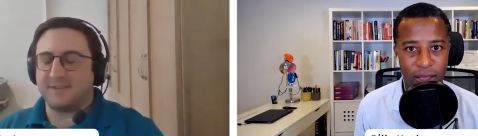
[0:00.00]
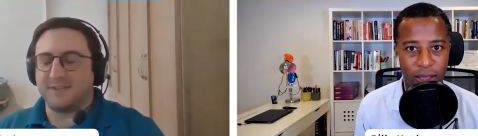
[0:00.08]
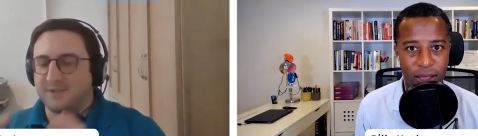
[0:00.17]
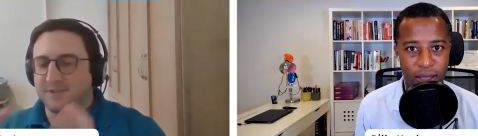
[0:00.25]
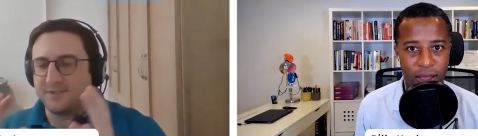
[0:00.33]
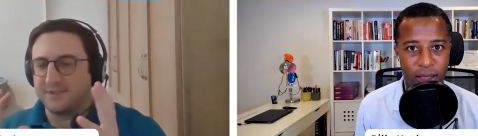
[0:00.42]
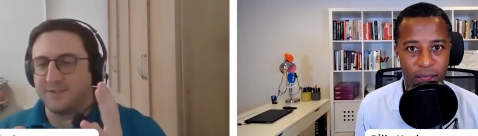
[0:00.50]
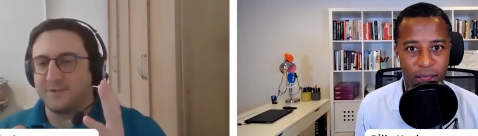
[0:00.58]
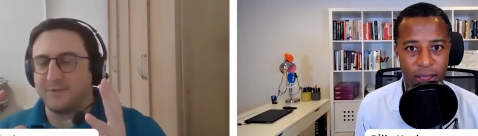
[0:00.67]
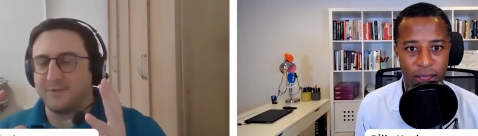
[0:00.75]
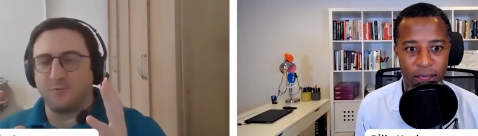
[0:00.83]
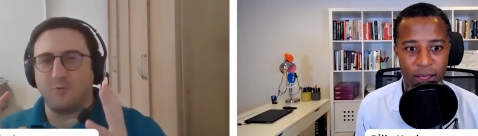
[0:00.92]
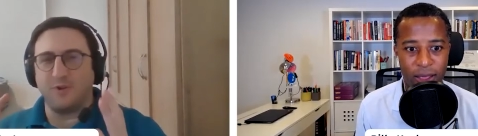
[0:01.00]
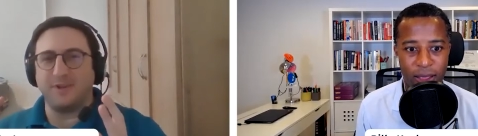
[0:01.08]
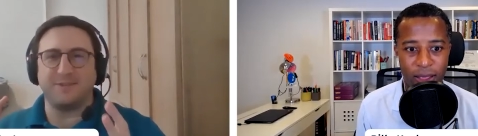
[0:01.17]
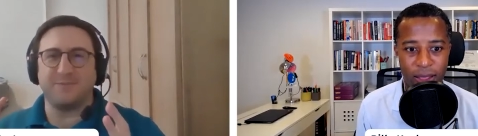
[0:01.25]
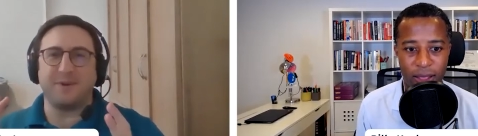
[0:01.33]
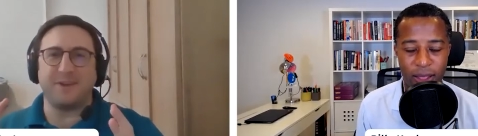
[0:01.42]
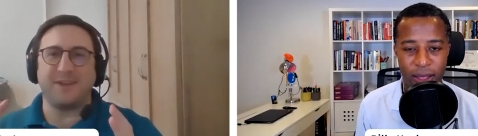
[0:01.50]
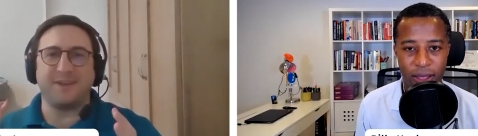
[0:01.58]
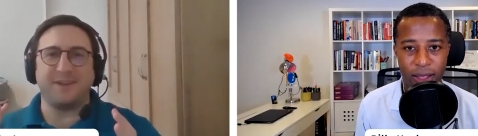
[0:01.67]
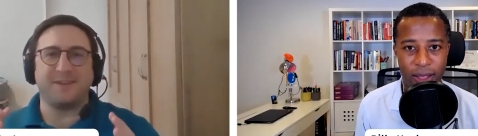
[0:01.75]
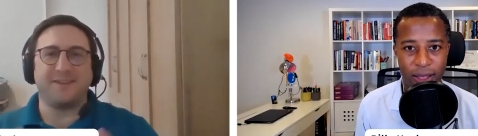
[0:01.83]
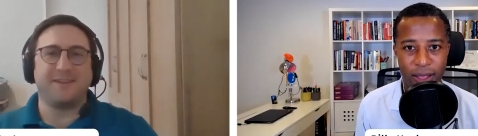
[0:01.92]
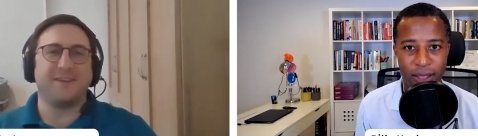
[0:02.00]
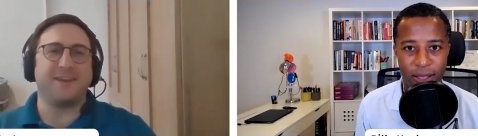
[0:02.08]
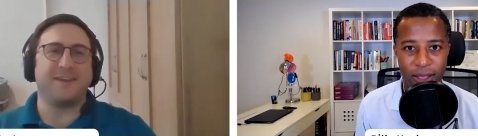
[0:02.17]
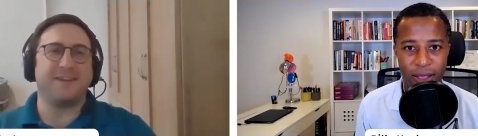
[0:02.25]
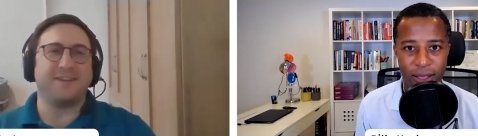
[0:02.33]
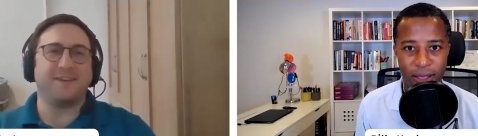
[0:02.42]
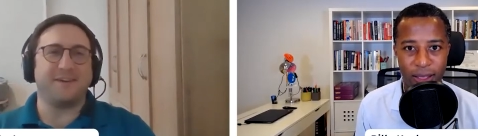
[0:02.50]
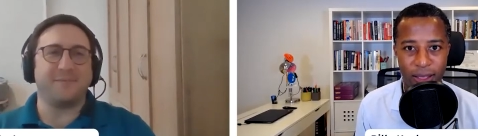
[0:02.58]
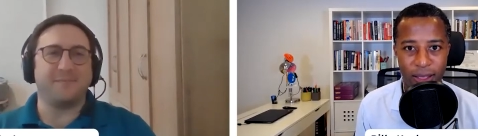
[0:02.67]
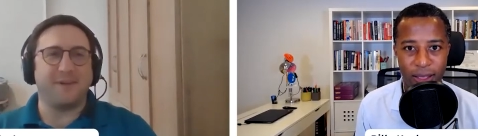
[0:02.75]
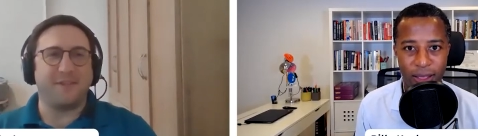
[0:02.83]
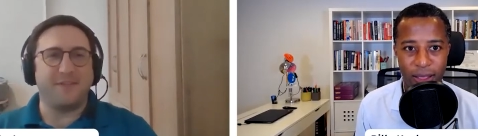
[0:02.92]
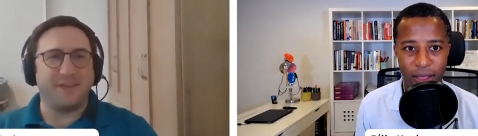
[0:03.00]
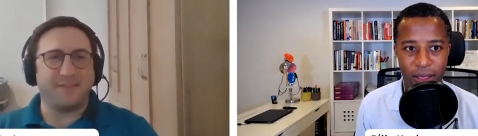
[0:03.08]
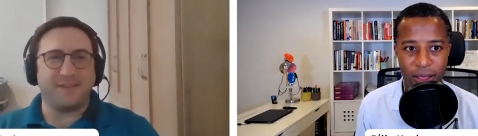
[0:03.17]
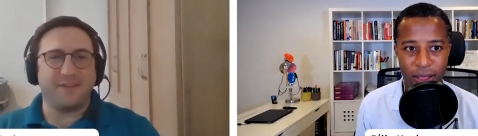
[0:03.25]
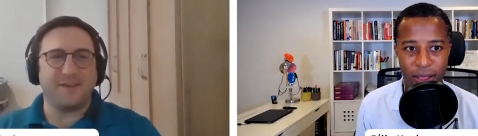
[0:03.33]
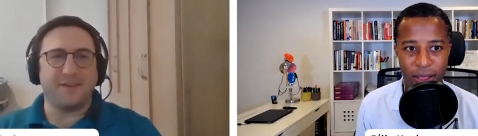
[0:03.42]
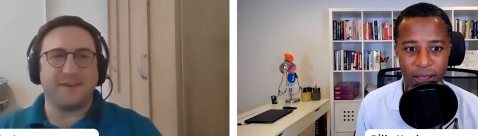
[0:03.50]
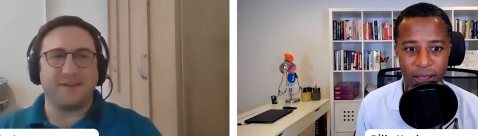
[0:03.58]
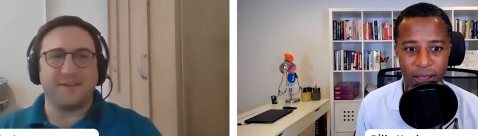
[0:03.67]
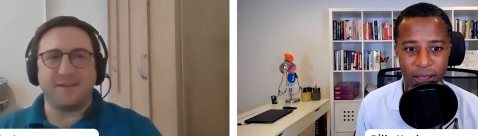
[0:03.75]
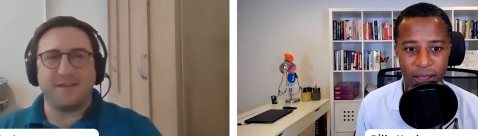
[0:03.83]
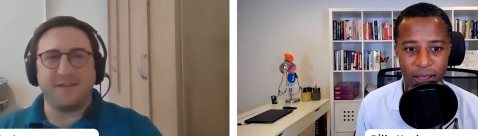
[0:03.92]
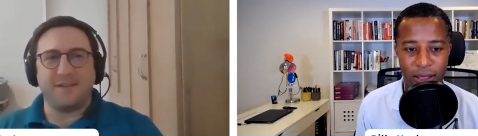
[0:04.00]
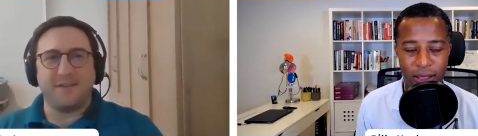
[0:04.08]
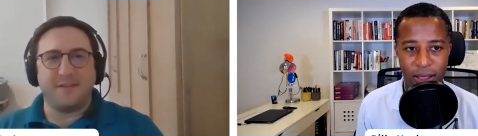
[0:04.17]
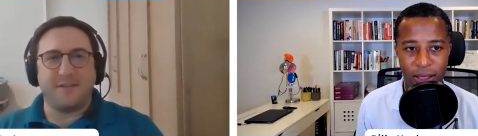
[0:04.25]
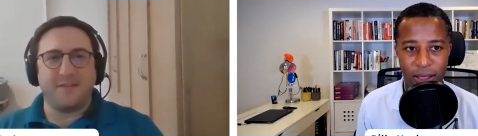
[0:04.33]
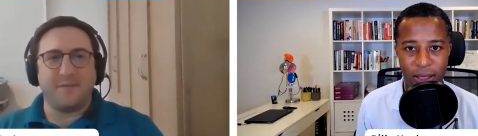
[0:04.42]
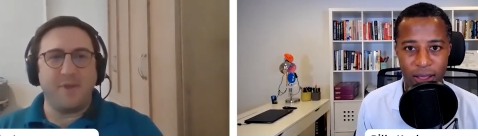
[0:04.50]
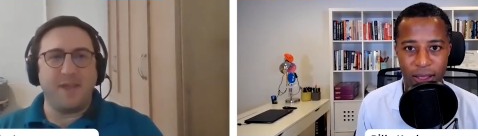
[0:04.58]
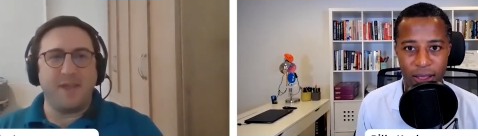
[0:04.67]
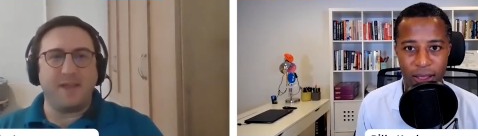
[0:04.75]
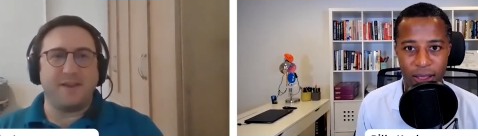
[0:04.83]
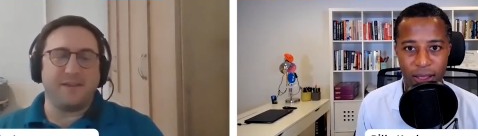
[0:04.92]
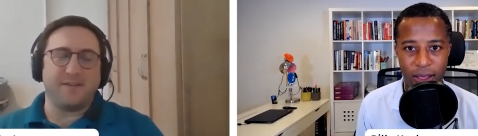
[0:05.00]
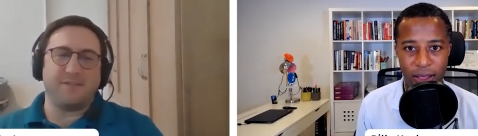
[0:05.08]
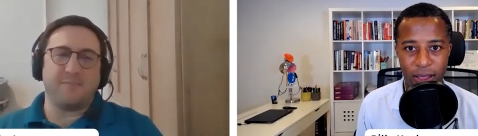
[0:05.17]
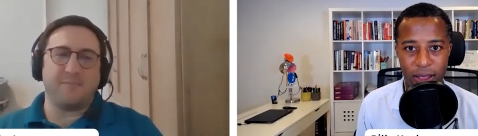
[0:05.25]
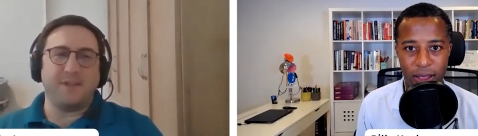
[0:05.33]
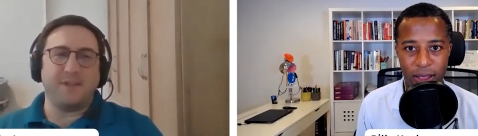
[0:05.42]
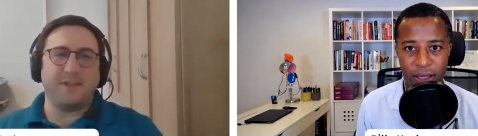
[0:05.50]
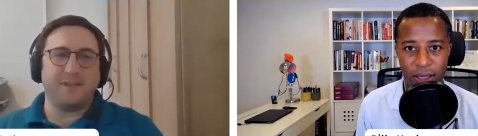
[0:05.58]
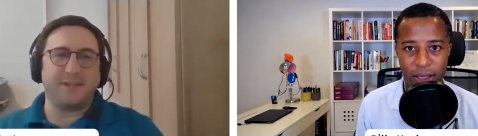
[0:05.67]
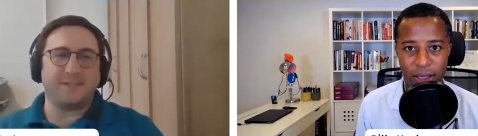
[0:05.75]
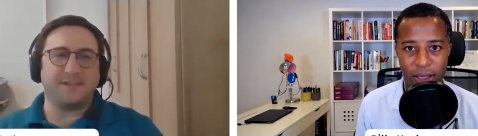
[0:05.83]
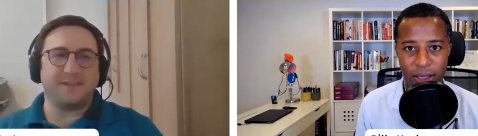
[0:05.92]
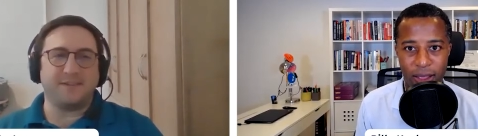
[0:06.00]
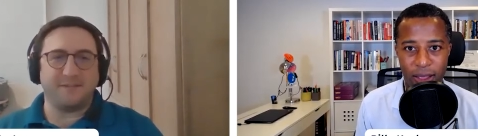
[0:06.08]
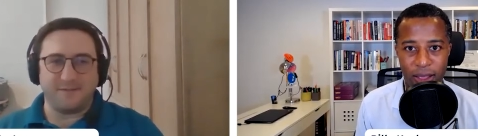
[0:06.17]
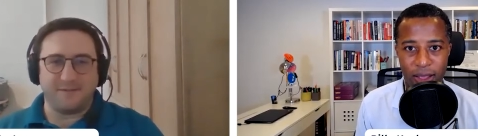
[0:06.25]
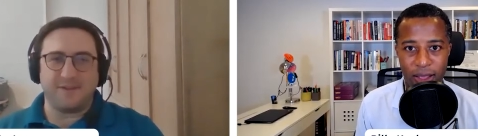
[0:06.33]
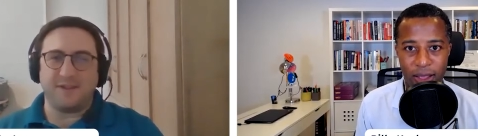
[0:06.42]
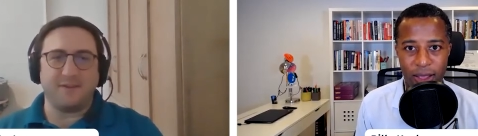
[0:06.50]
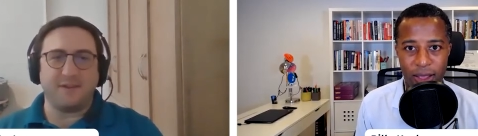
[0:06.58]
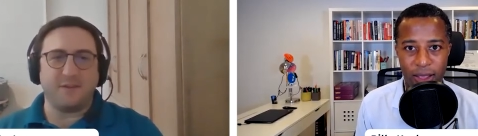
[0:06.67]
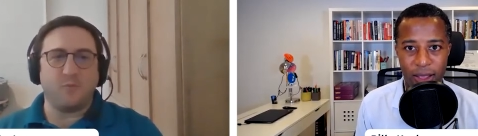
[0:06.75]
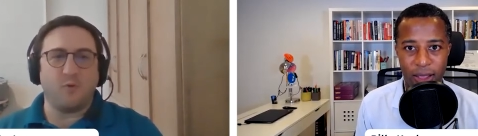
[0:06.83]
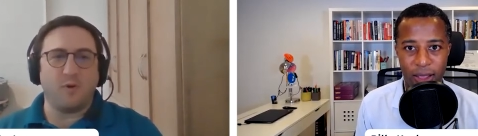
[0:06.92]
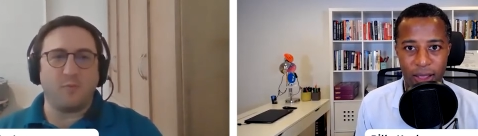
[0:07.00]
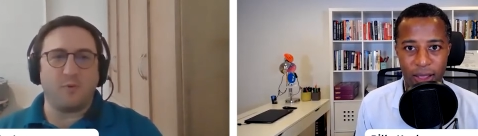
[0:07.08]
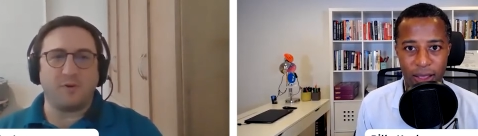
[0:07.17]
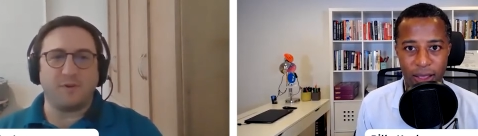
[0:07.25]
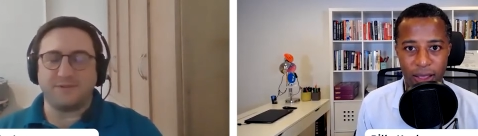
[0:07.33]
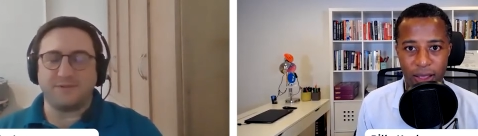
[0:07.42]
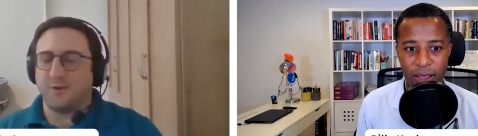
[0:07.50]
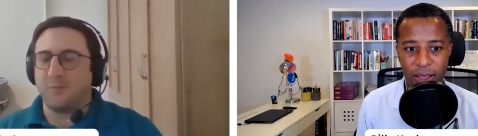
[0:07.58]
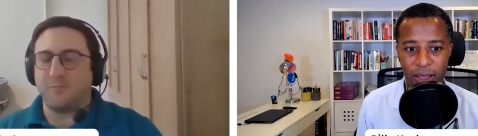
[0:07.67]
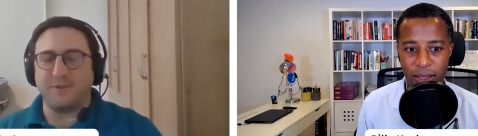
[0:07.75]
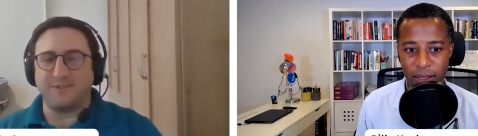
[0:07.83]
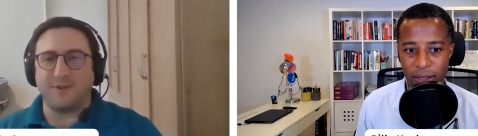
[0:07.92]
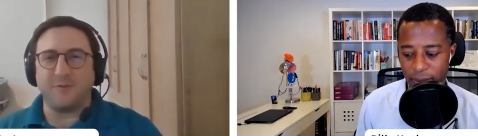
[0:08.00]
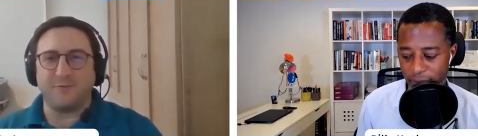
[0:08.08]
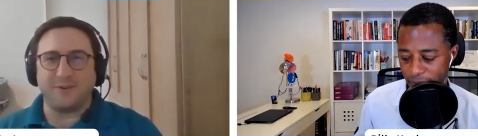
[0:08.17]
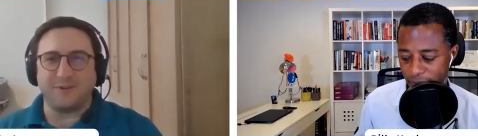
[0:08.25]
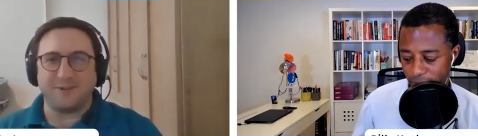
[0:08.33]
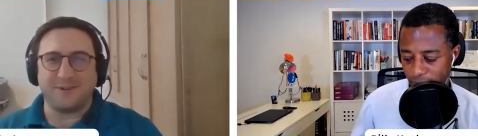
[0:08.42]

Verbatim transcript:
Speaker 1: it just still rings in my head and um, i think the uh, the main the main lesson in in one word is don't be selfish.